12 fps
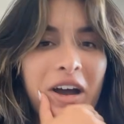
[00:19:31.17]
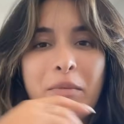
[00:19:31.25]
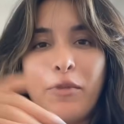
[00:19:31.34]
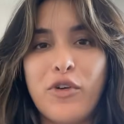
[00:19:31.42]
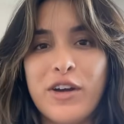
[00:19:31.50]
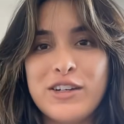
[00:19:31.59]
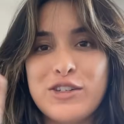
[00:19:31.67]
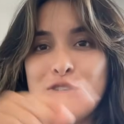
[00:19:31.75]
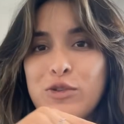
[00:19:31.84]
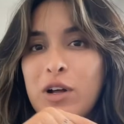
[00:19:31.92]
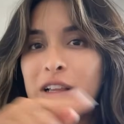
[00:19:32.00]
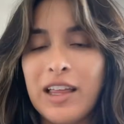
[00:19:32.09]
I'm going
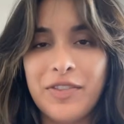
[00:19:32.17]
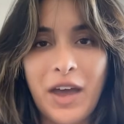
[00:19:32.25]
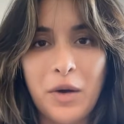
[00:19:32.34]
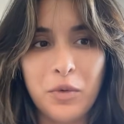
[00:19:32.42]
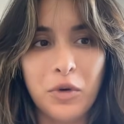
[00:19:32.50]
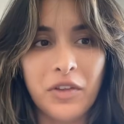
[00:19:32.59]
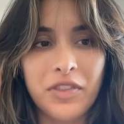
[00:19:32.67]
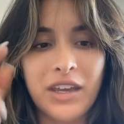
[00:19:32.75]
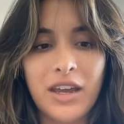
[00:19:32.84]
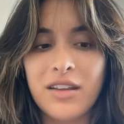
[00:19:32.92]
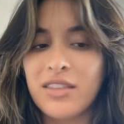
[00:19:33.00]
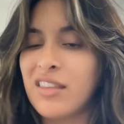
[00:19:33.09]
to let that roll at the
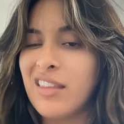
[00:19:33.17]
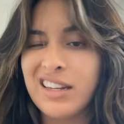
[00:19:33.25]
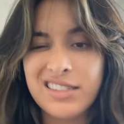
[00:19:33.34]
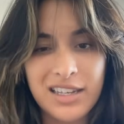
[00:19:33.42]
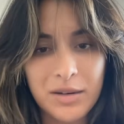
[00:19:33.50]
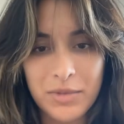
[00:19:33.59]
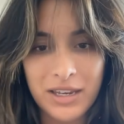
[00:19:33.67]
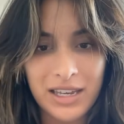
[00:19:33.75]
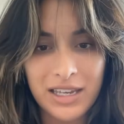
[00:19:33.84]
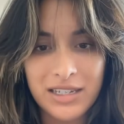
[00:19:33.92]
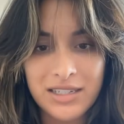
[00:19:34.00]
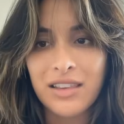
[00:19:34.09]
end and then that's going to be
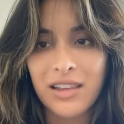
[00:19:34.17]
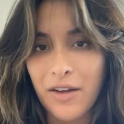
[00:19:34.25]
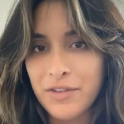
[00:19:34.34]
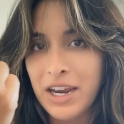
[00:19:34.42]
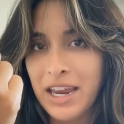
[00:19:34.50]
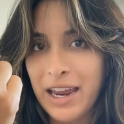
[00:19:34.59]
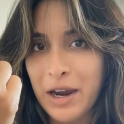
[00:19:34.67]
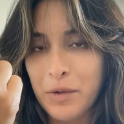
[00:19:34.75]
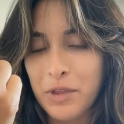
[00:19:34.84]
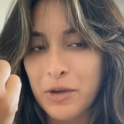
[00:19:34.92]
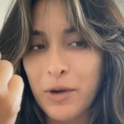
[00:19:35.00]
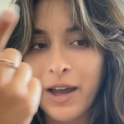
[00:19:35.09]
it. Loved hanging out
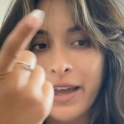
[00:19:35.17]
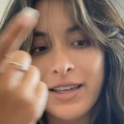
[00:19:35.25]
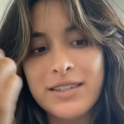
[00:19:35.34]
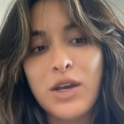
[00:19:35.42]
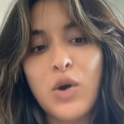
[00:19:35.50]
with you guys.